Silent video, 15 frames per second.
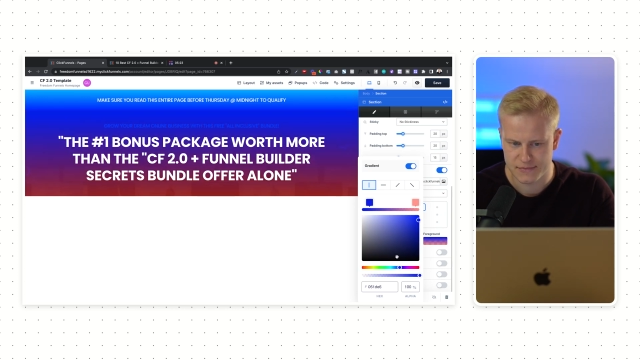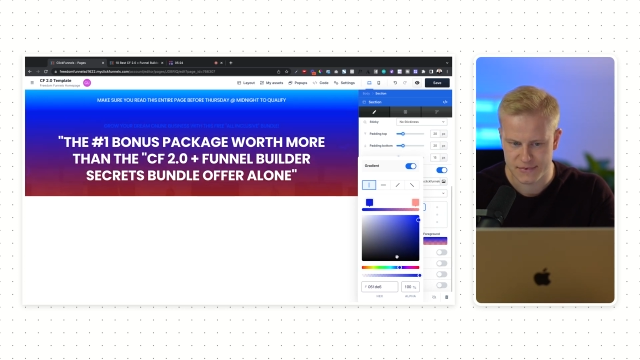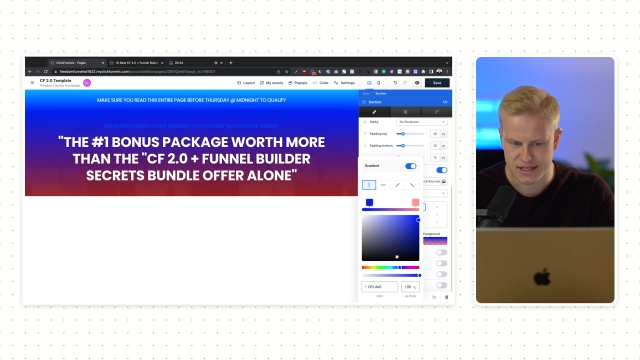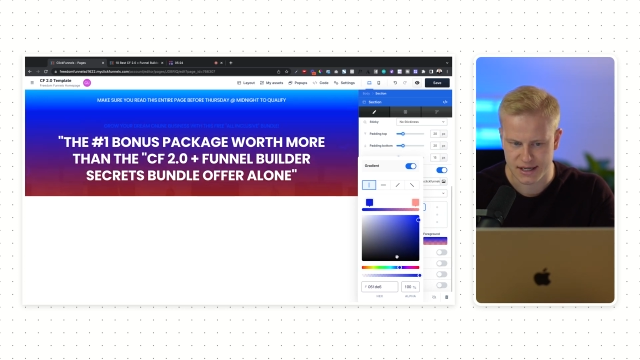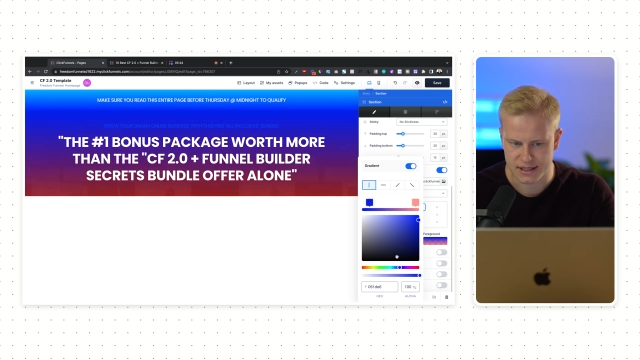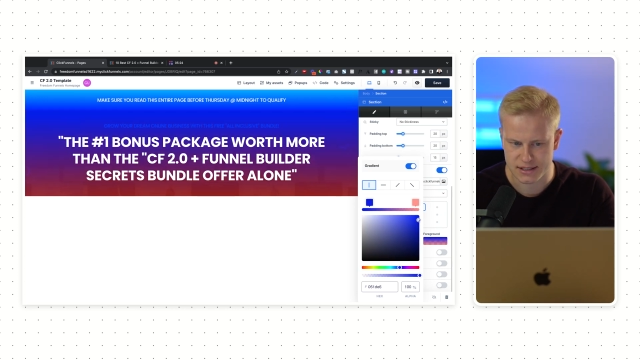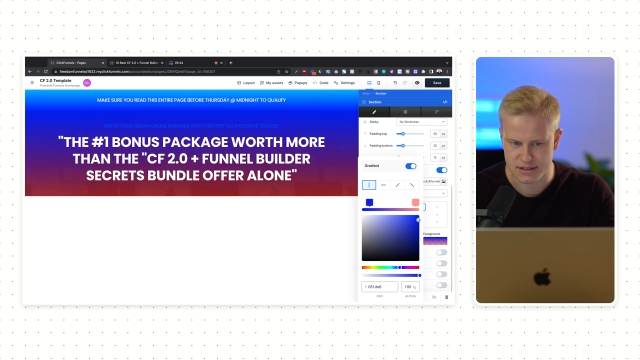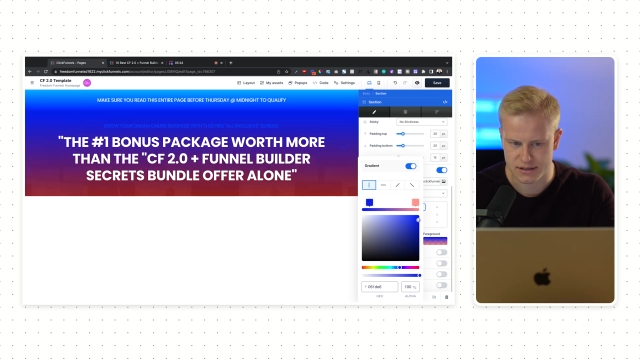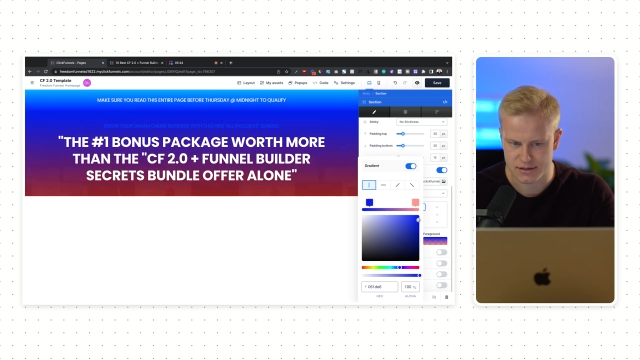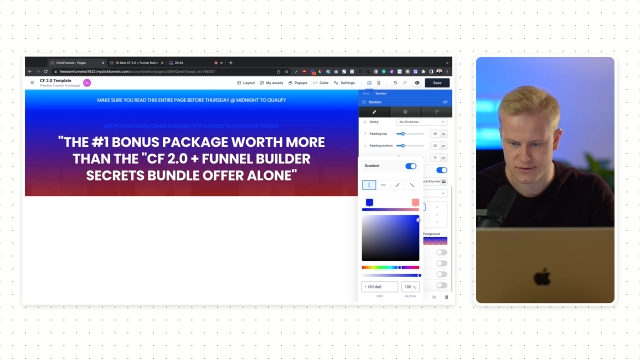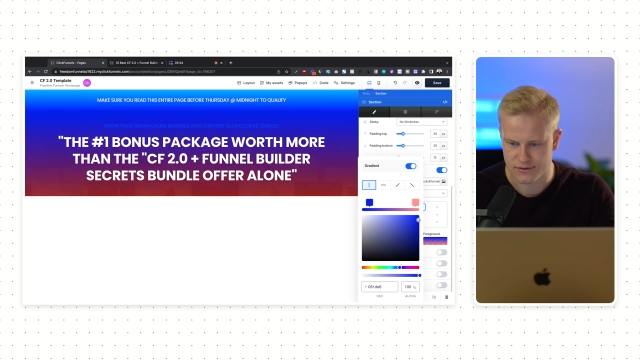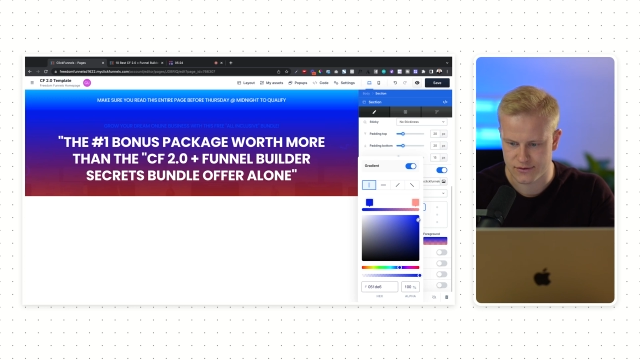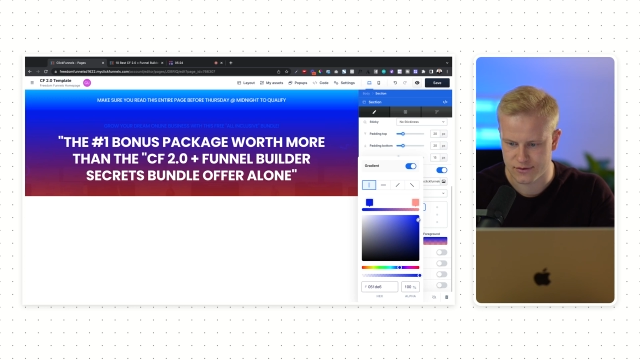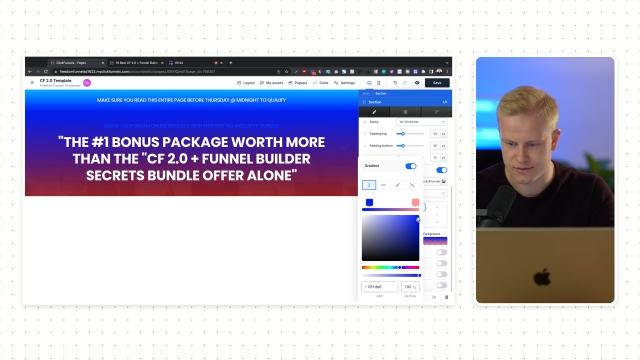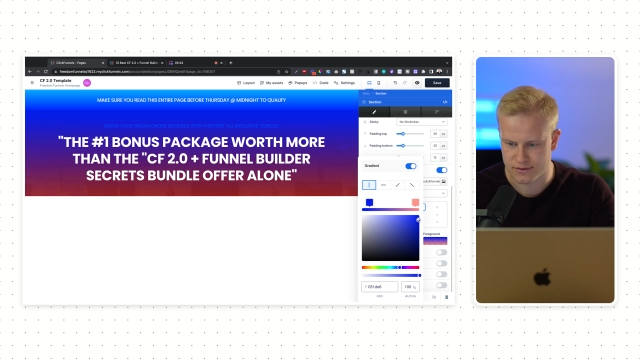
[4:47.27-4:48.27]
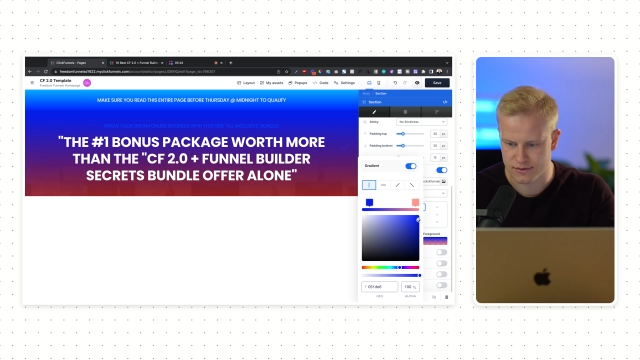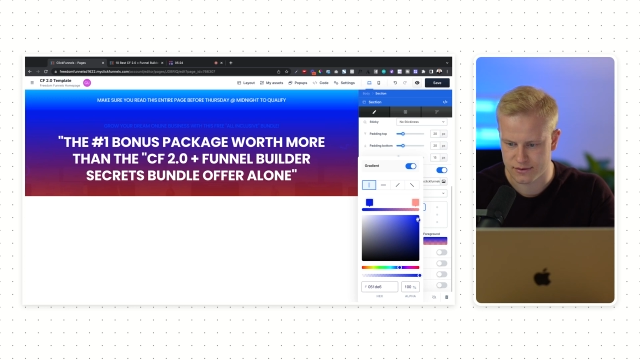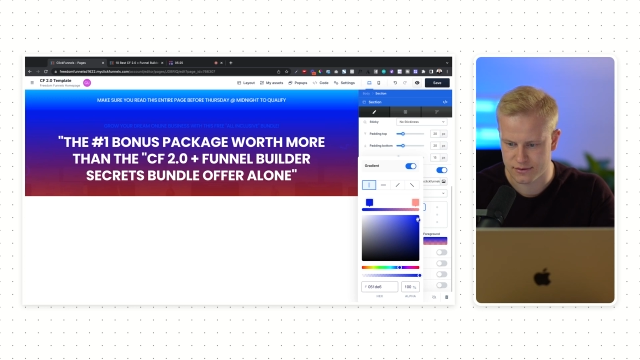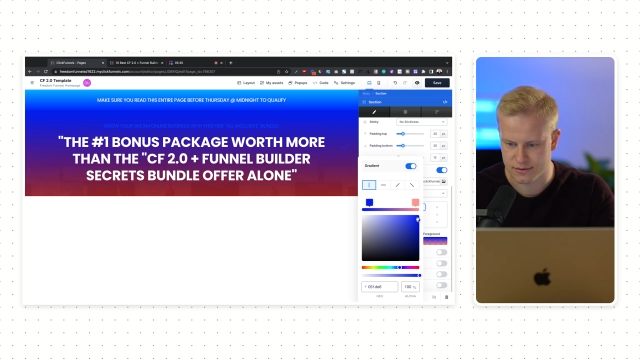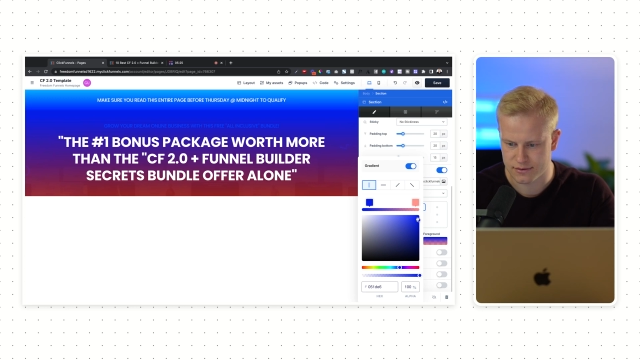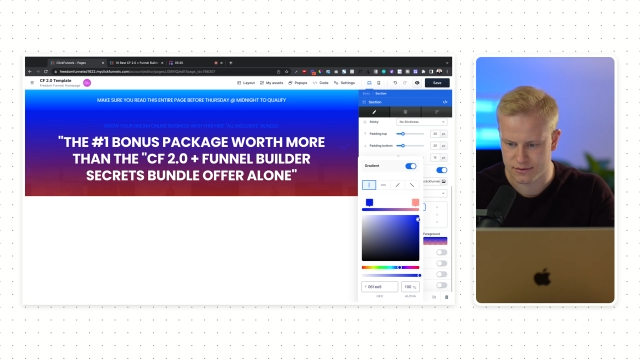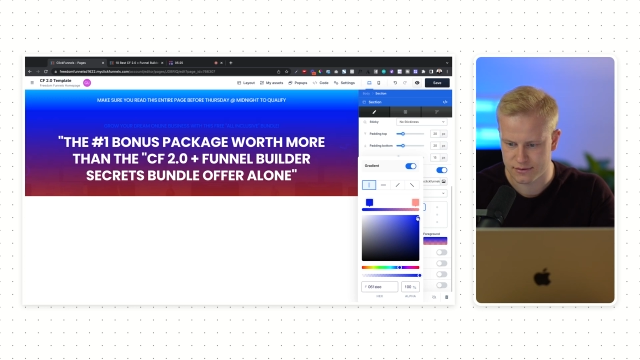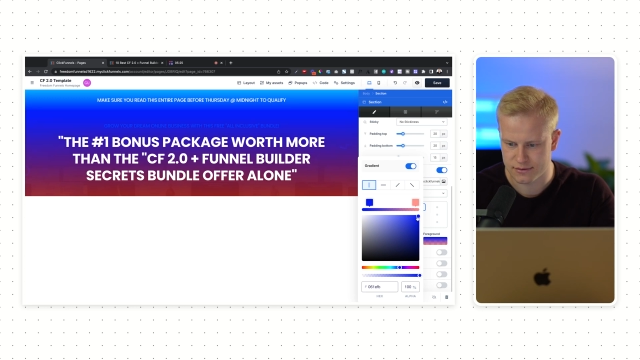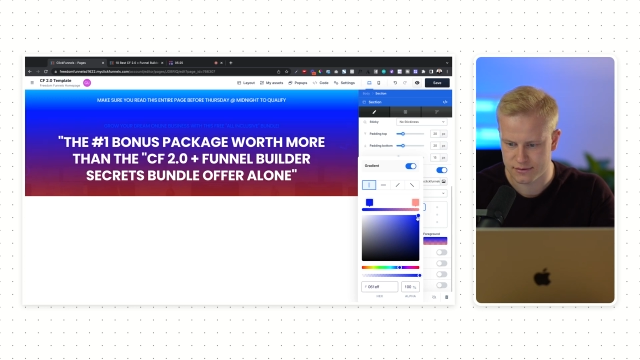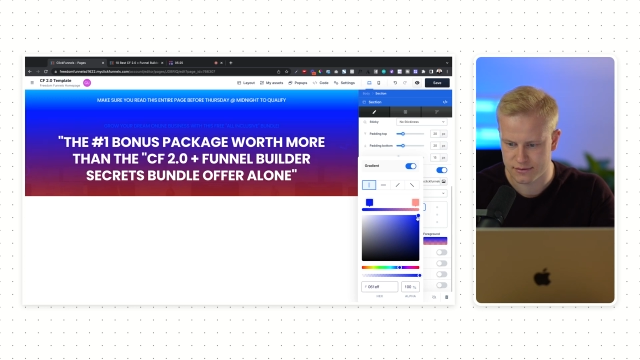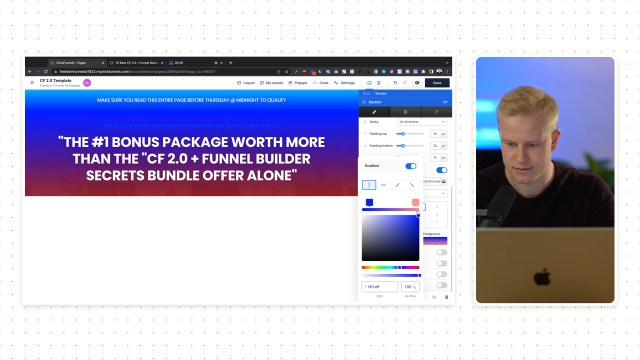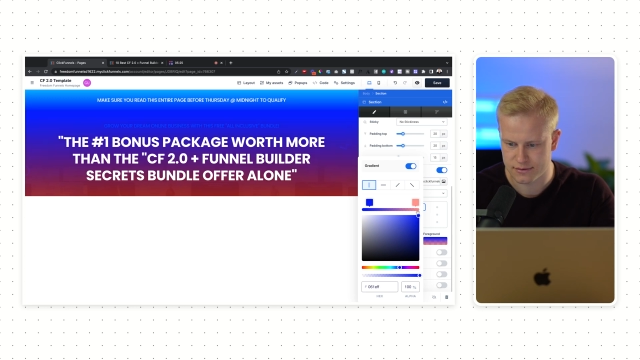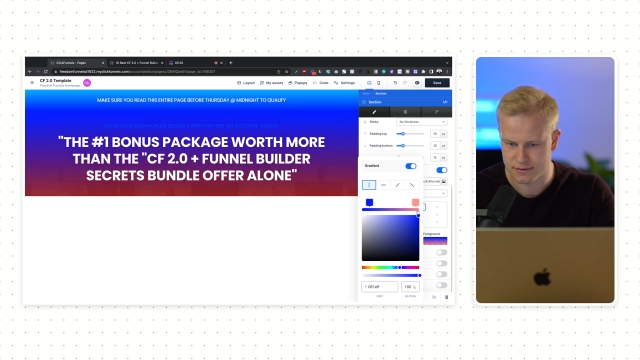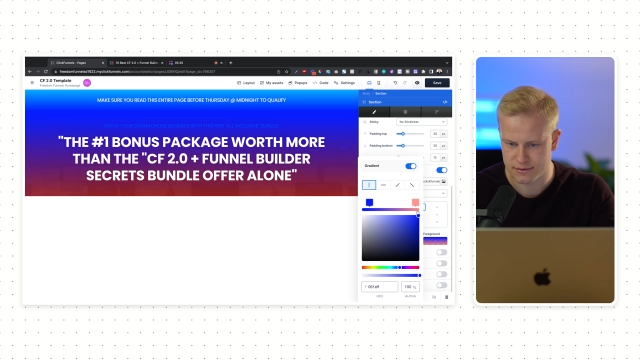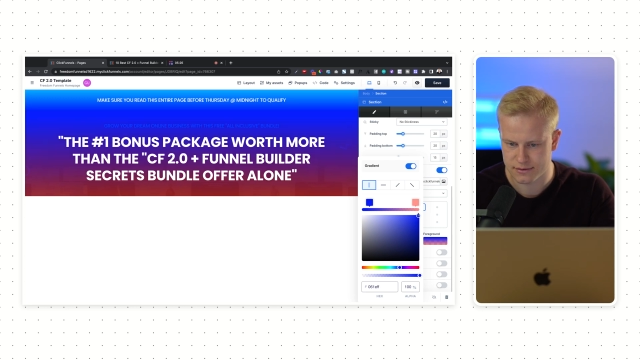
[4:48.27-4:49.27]
texture to
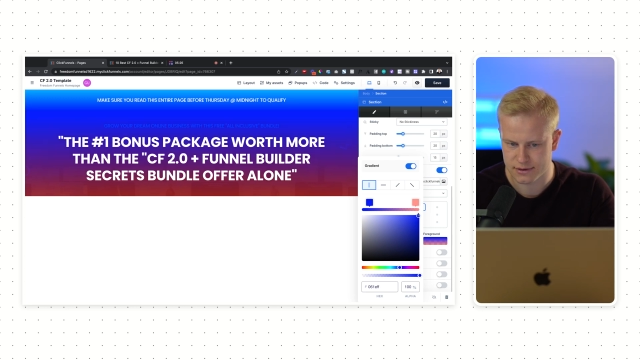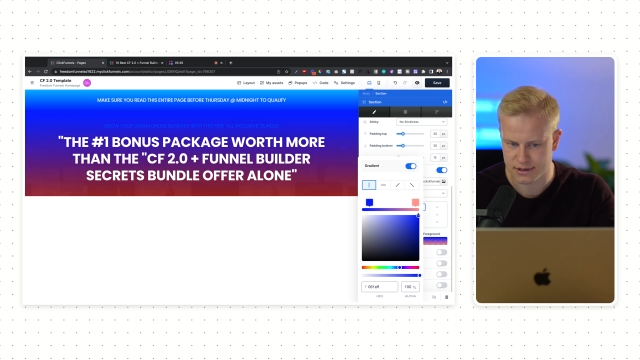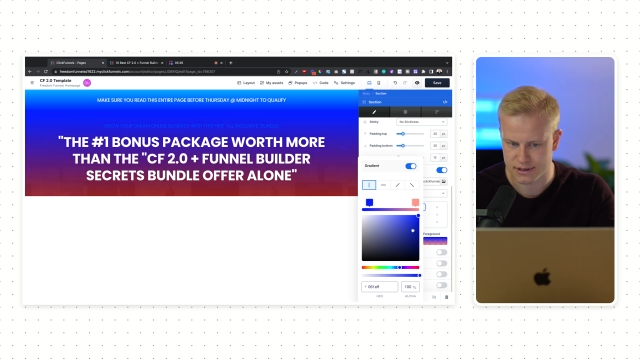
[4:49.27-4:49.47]
a